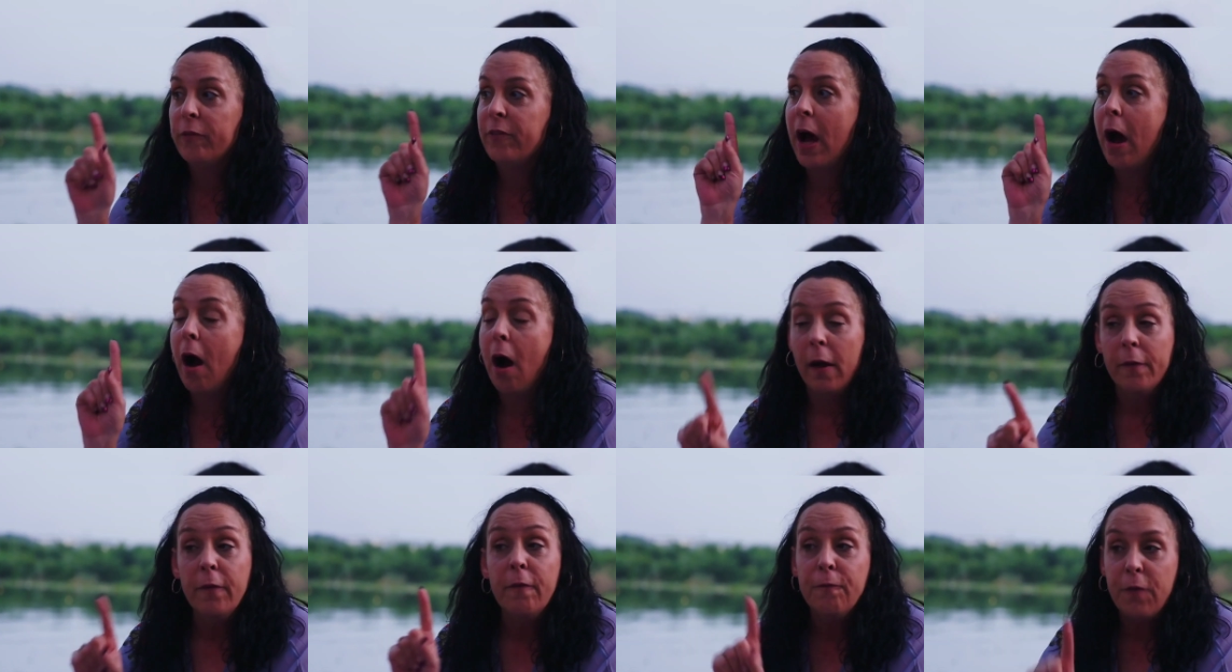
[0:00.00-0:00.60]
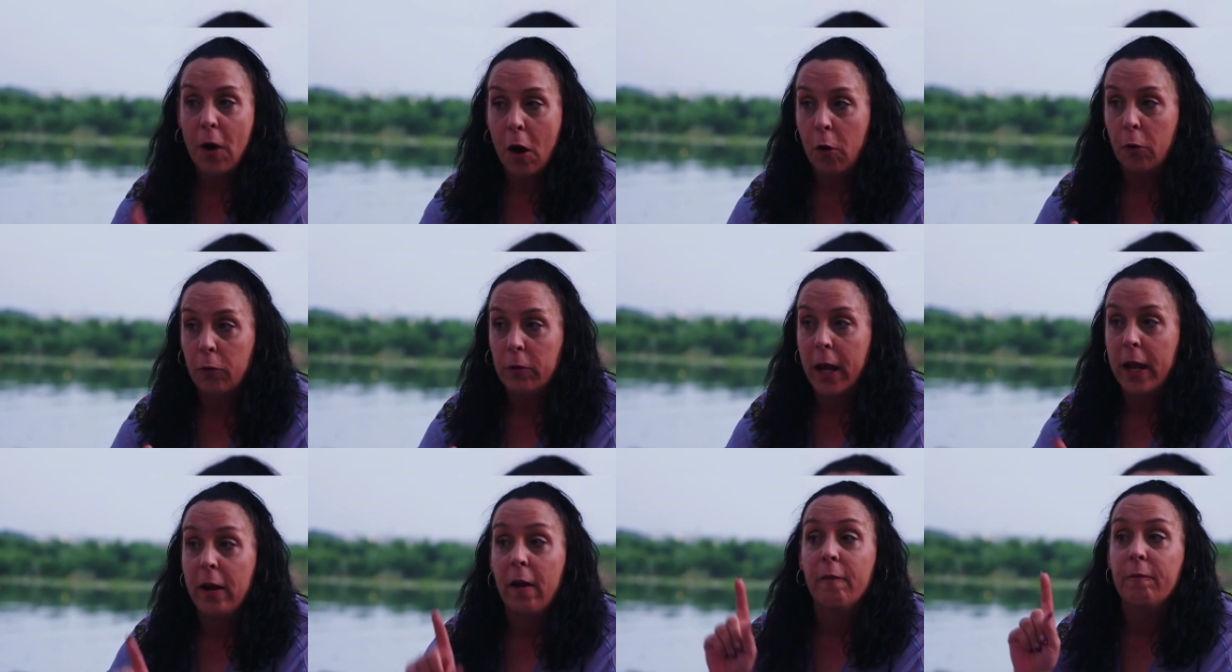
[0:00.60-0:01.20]
was that on the
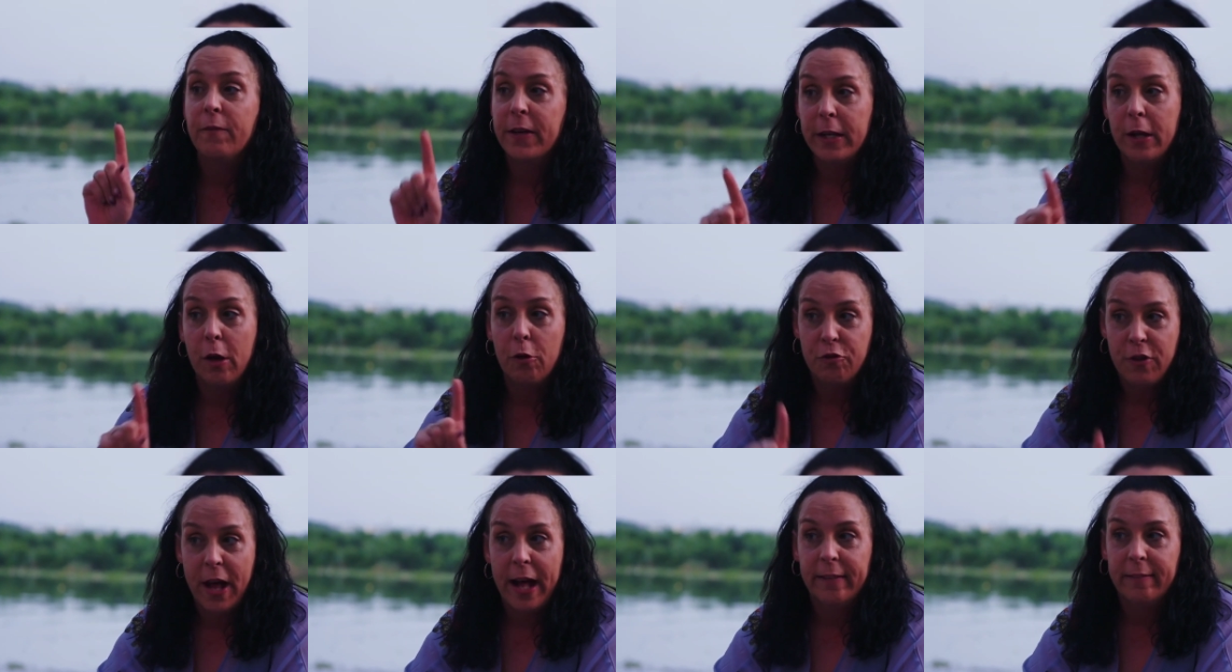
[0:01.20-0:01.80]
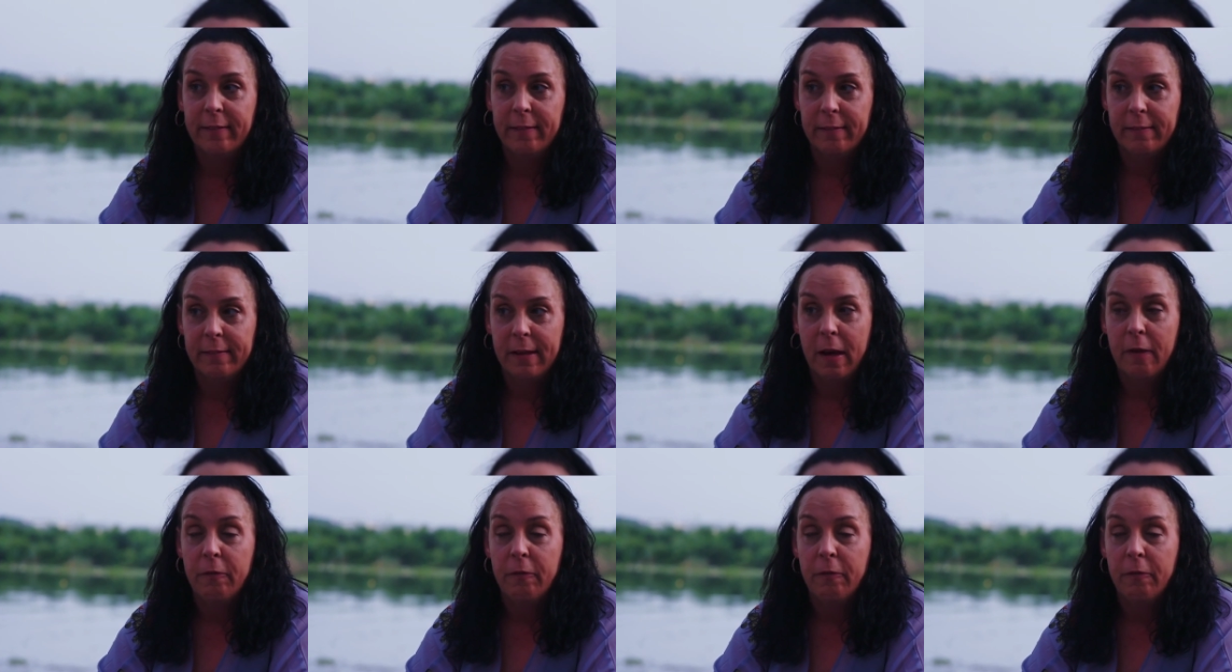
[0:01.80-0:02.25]
phone and on video chats and